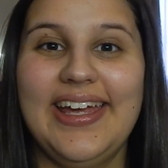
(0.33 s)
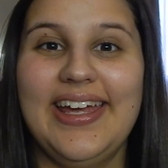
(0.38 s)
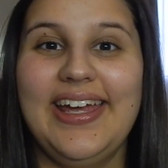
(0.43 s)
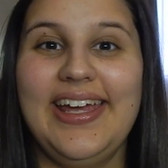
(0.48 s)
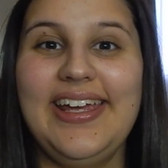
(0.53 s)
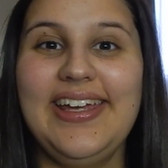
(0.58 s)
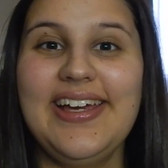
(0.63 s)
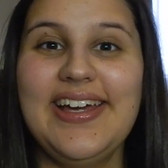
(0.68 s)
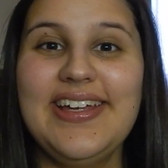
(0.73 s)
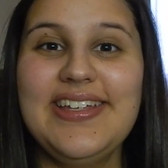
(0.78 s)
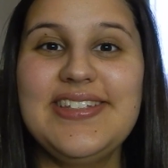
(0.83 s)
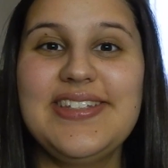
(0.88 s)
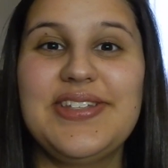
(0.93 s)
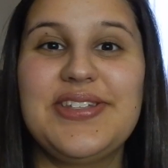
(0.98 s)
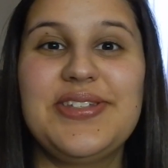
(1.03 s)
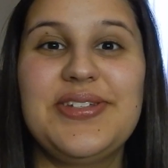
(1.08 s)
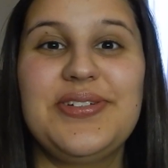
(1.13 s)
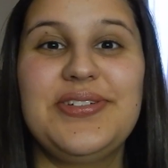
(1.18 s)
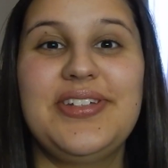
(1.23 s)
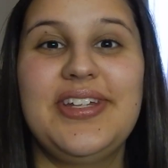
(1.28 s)
Hey guys,
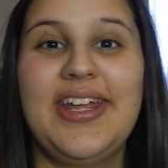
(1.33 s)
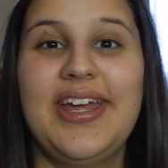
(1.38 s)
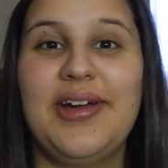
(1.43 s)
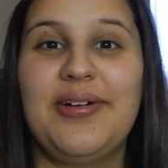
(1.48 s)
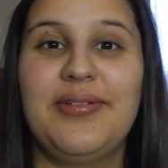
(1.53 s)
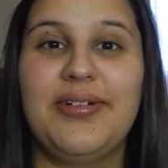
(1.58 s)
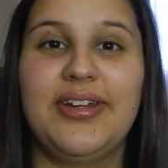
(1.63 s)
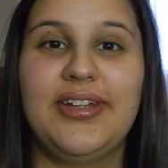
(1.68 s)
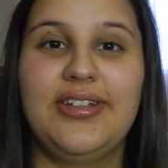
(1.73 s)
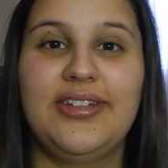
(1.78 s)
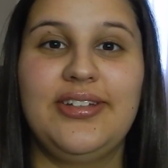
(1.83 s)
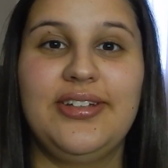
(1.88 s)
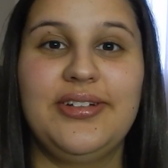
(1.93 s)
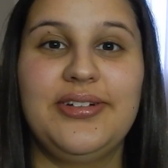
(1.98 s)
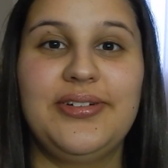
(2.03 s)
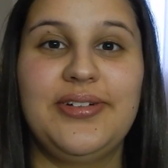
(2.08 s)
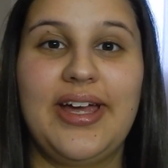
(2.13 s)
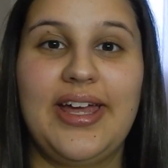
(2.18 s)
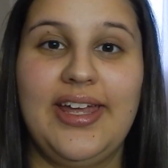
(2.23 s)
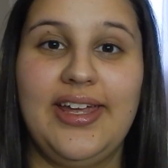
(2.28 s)
so today I wanted to
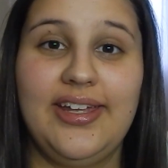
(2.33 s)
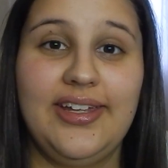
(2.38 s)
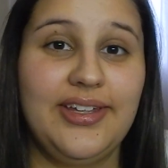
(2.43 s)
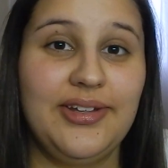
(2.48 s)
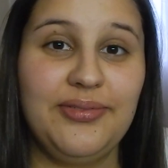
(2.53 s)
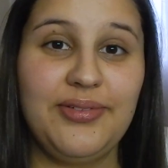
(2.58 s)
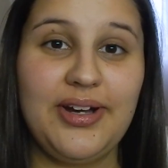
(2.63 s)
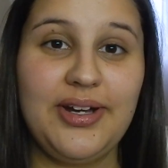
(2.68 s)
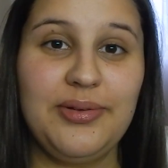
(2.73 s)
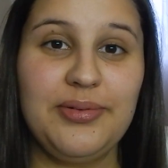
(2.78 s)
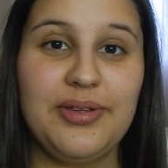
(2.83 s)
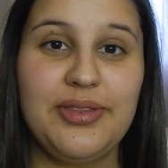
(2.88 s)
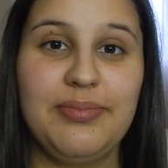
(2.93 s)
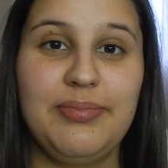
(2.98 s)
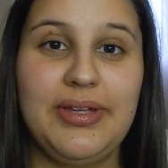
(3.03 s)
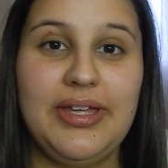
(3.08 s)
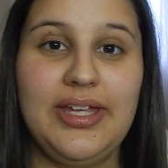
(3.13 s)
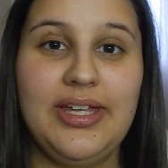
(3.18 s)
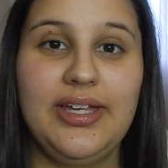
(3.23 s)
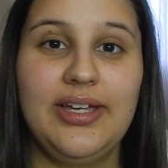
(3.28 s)
do a get ready with
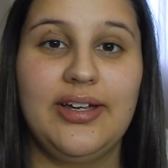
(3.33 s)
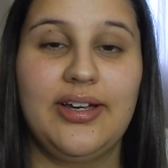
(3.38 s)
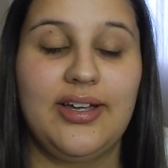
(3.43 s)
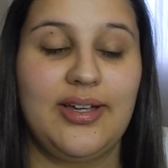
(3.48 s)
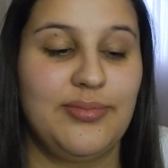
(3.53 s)
me,